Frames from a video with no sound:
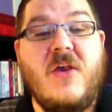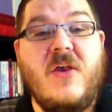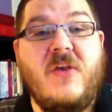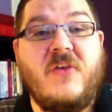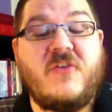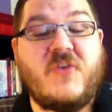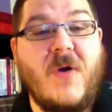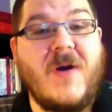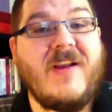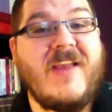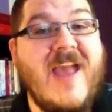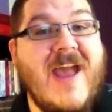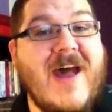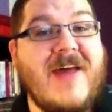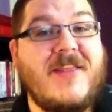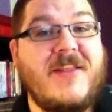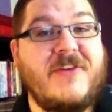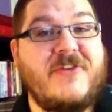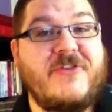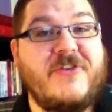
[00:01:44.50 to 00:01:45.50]
So our
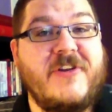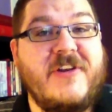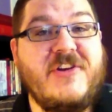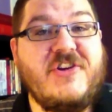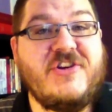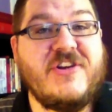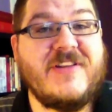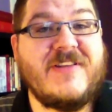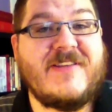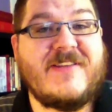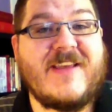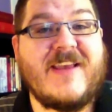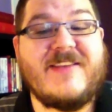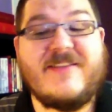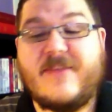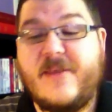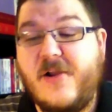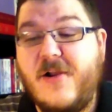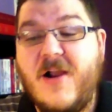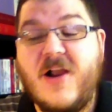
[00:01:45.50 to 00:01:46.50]
Catholic tradition
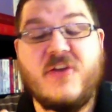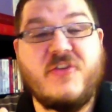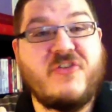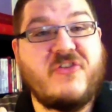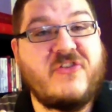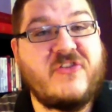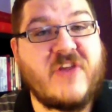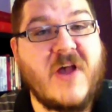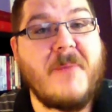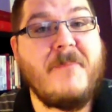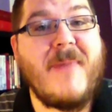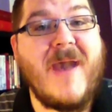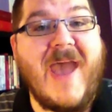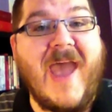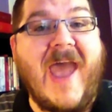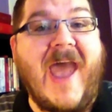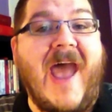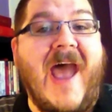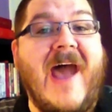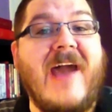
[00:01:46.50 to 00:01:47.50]
says there are some
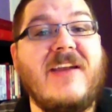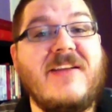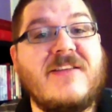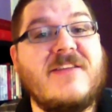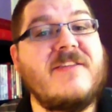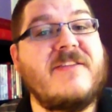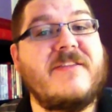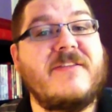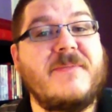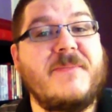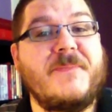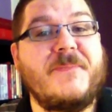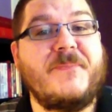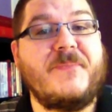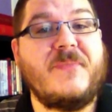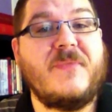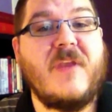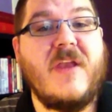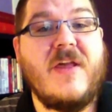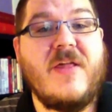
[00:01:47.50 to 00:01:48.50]
acts
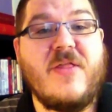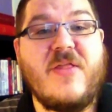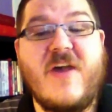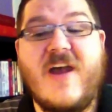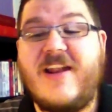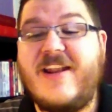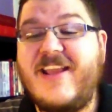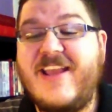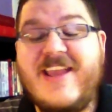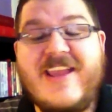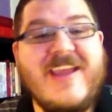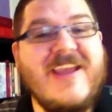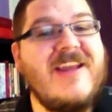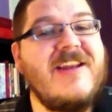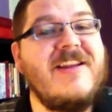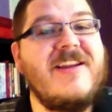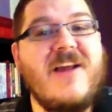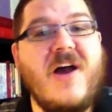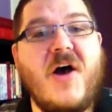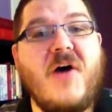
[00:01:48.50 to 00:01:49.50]
that
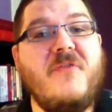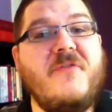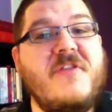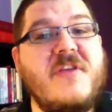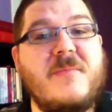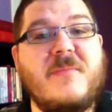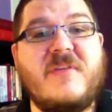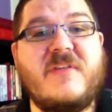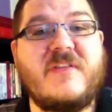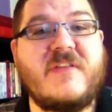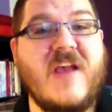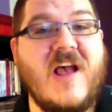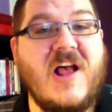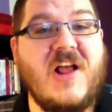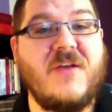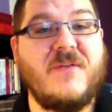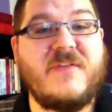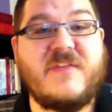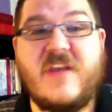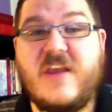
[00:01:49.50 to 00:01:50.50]
in and of
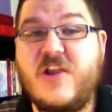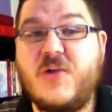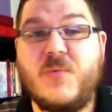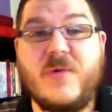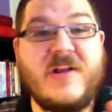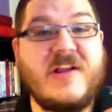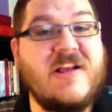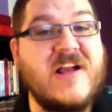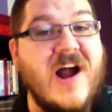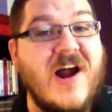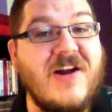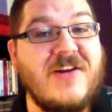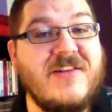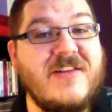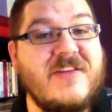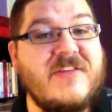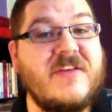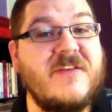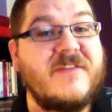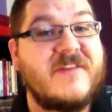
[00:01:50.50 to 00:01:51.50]
themselves,
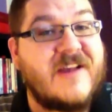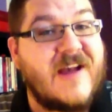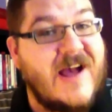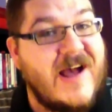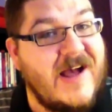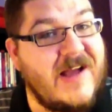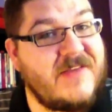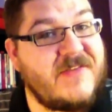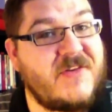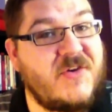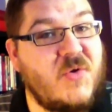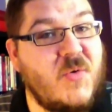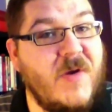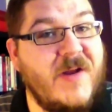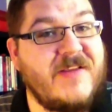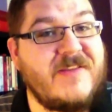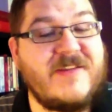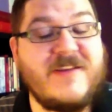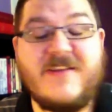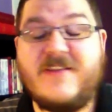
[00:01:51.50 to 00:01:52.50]
irregardless of
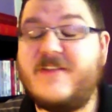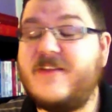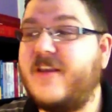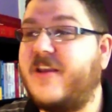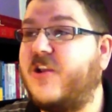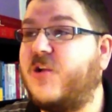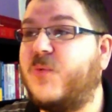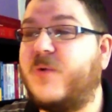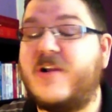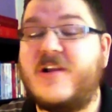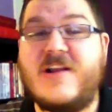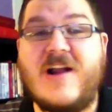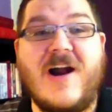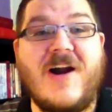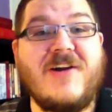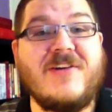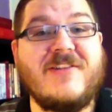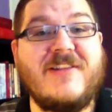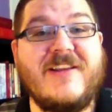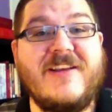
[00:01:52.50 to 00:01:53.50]
consequences,
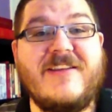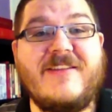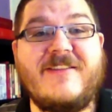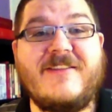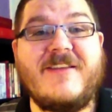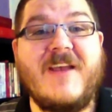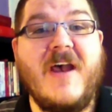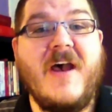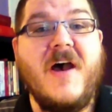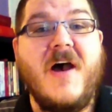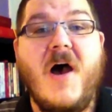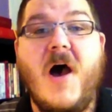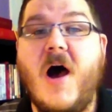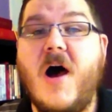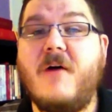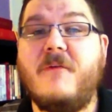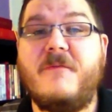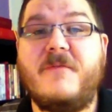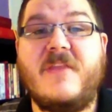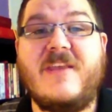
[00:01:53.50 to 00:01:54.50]
irregardless
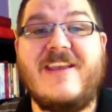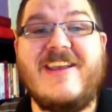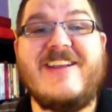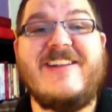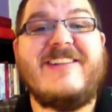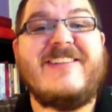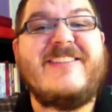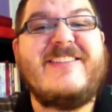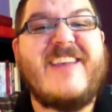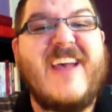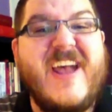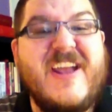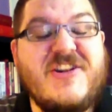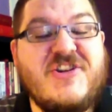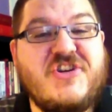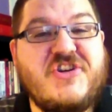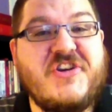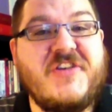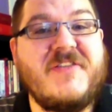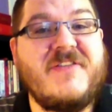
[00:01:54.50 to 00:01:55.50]
of the
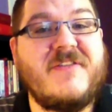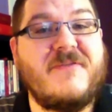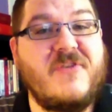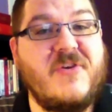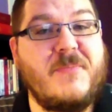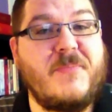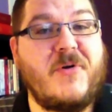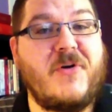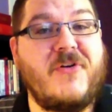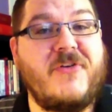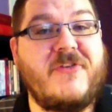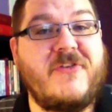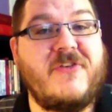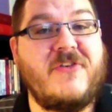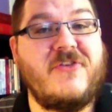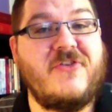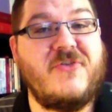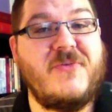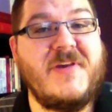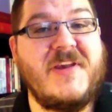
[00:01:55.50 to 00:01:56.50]
intentions of the
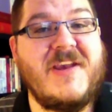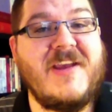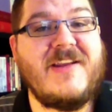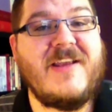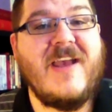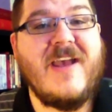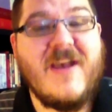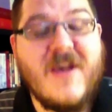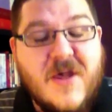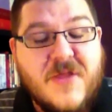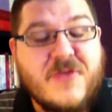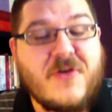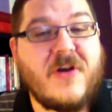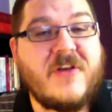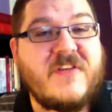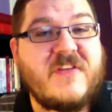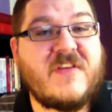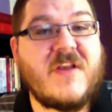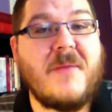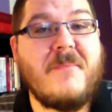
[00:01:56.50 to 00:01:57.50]
person doing it, there
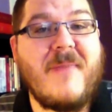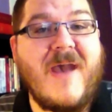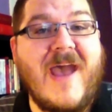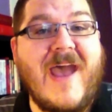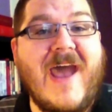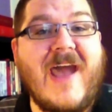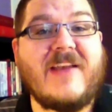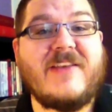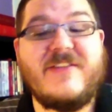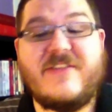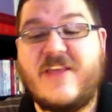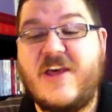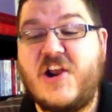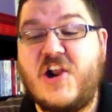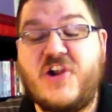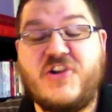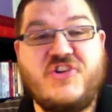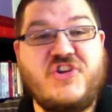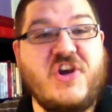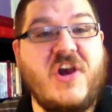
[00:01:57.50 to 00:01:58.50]
are some acts that
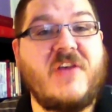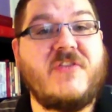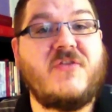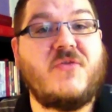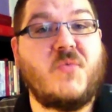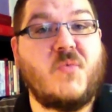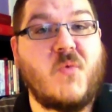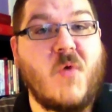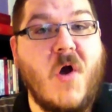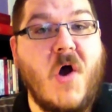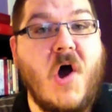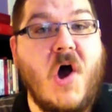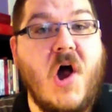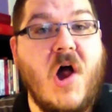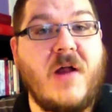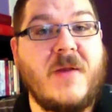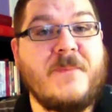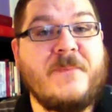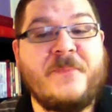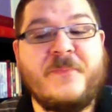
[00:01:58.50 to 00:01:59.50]
are just
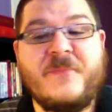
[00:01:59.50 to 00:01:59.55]
wrong.